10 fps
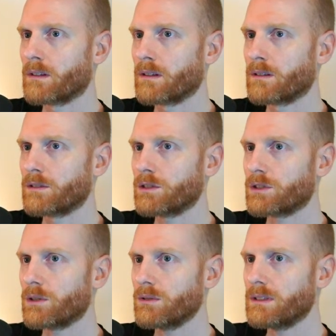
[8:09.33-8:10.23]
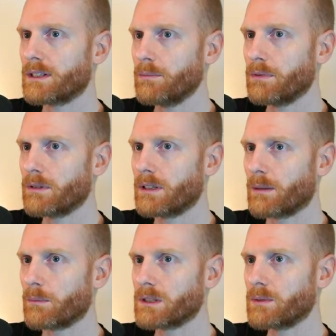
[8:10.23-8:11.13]
Show tip
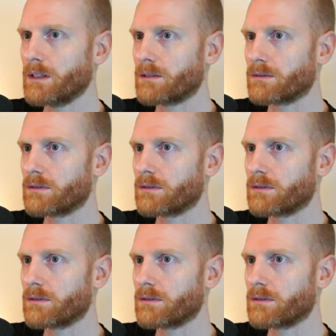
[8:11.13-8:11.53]
number 12.